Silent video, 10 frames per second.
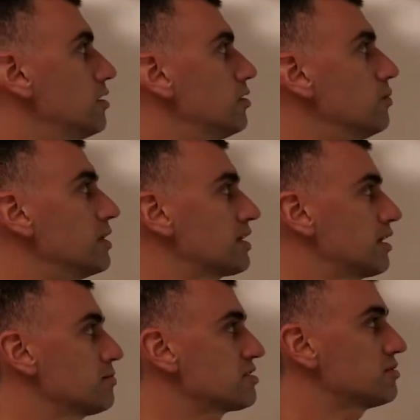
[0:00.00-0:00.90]
When it
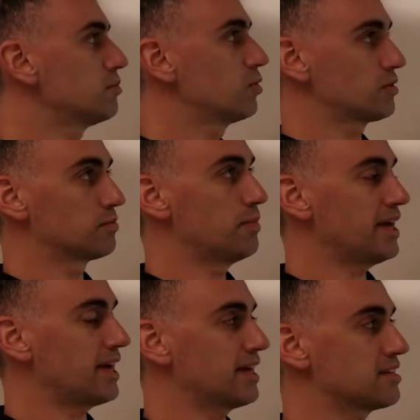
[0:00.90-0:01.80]
comes to molar
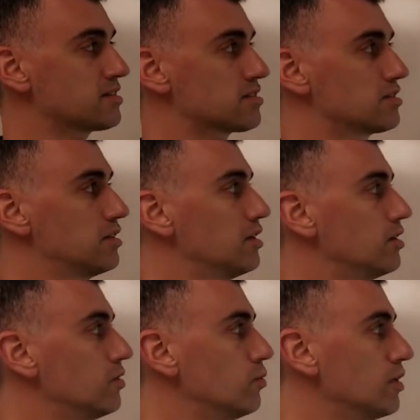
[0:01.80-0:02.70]
mass,
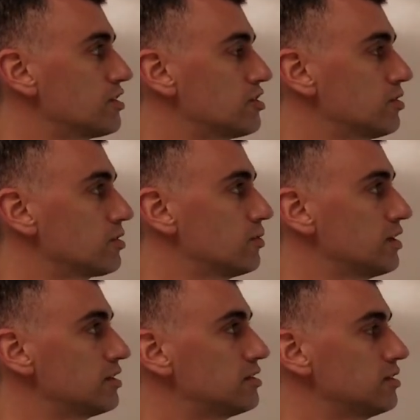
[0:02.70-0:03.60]
what you're going
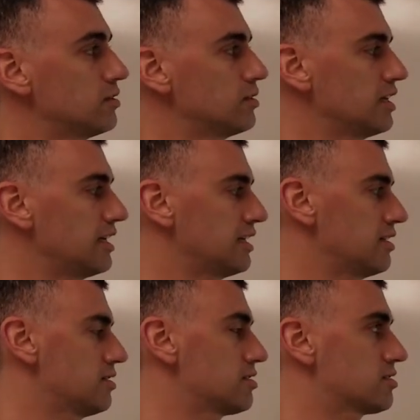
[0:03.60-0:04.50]
to do
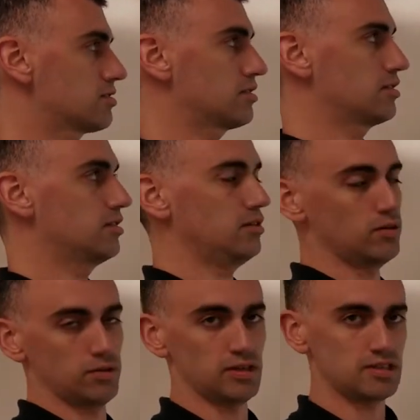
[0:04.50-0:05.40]
is
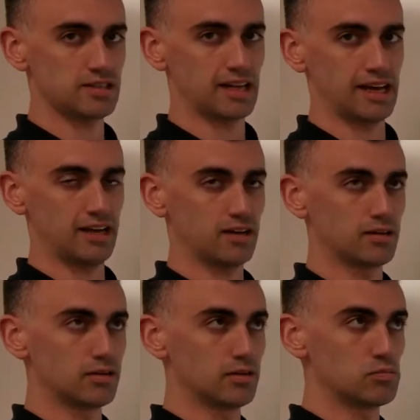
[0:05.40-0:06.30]
notice that
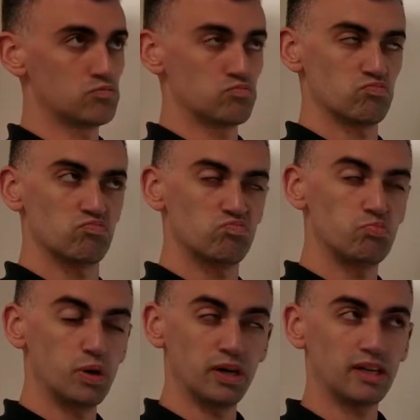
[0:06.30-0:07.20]

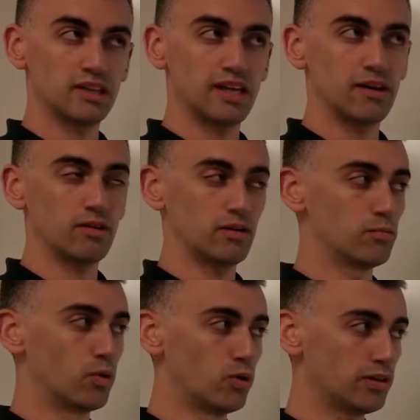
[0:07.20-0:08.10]
being that a
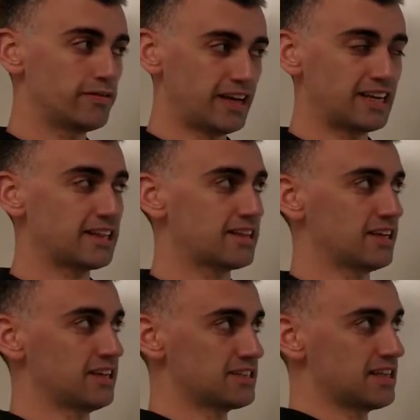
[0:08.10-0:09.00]
mole of anything
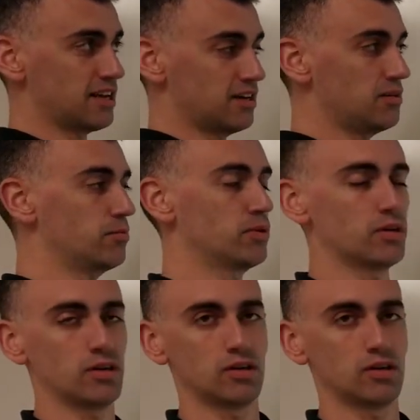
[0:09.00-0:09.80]
is that number,